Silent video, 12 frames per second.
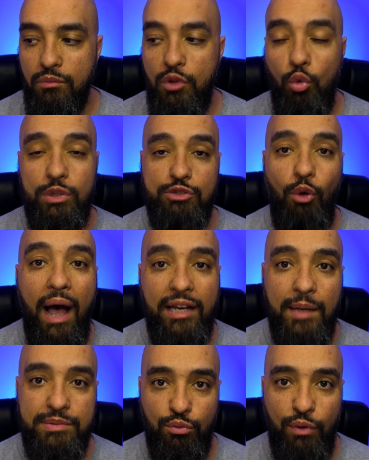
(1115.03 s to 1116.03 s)
When SWAT
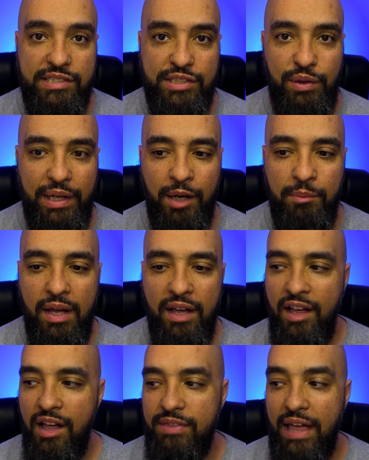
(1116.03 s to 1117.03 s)
comes to rescue them,
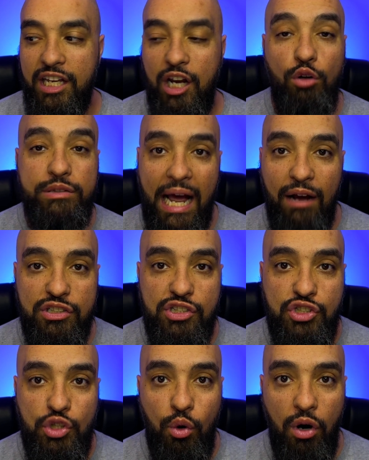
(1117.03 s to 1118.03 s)
they go down a
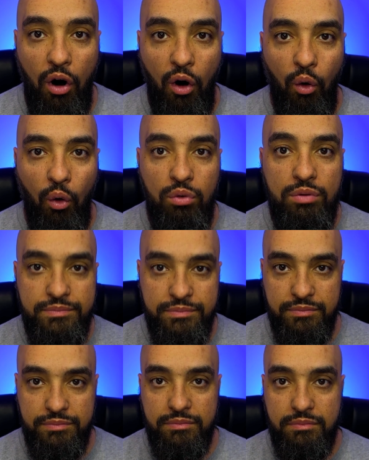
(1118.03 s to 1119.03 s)
sewer hole
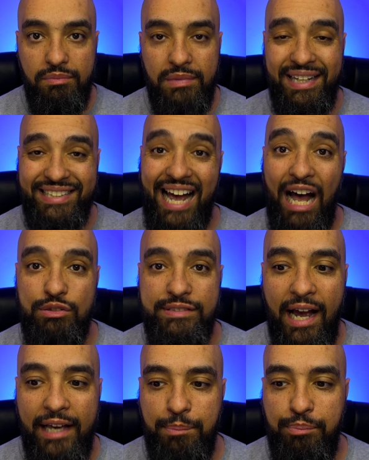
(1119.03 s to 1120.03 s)
that's
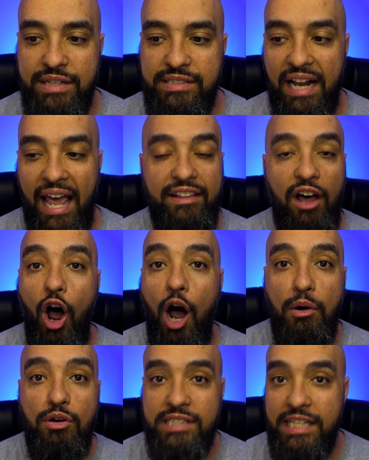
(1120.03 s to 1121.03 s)
outside the prison, and
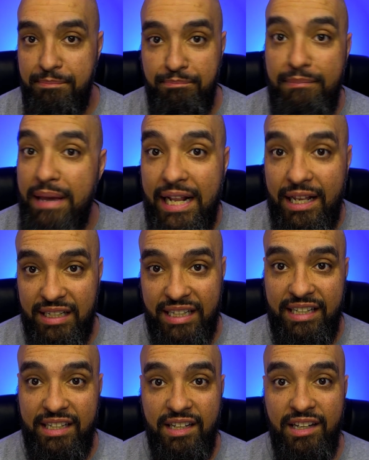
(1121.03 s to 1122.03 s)
almost
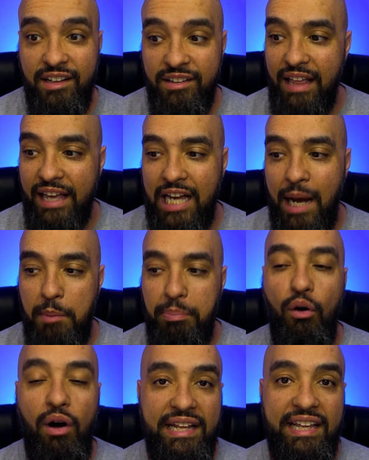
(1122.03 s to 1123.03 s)
immediately they come
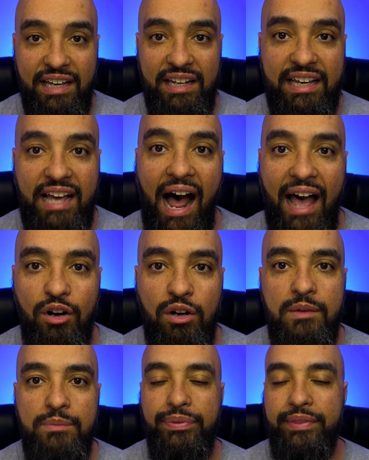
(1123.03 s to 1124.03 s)
upon Ian and Kyle.
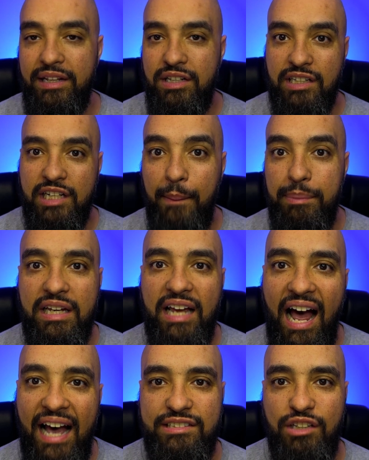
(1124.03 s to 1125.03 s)
Like there's a couple of
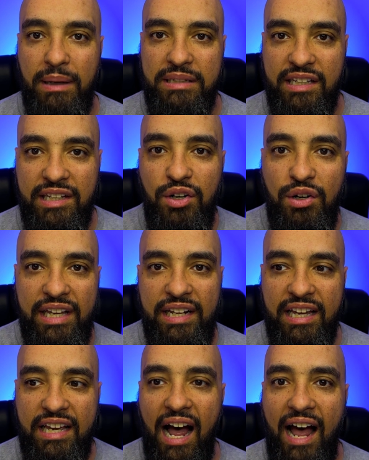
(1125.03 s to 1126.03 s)
guys that are about to kill Ian
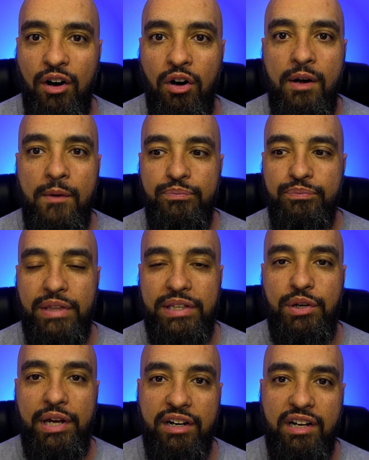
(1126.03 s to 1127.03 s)
and Kyle. Then
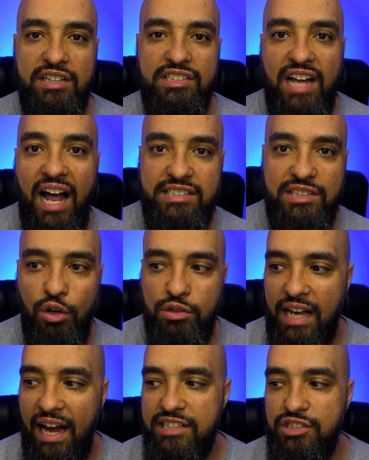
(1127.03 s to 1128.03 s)
you hear gunshots,
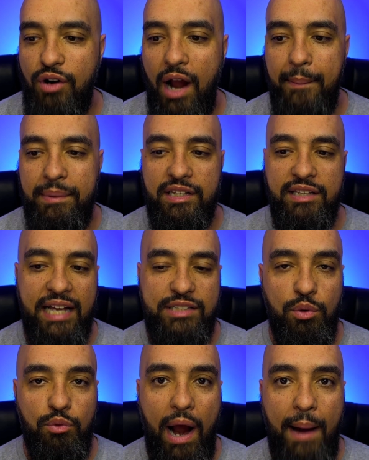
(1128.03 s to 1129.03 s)
those guys drop, and
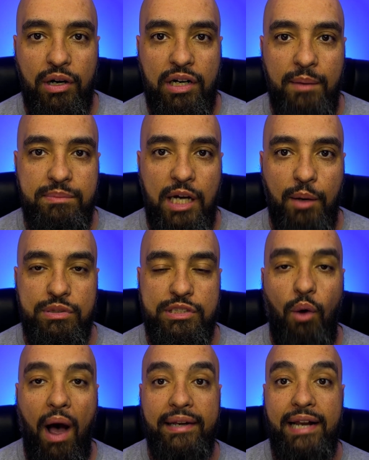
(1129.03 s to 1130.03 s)
that's when Robert comes up with
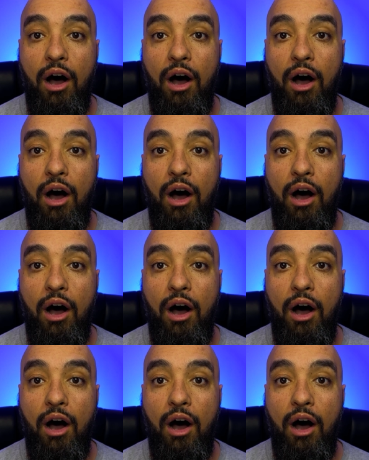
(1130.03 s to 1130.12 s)
SWAT.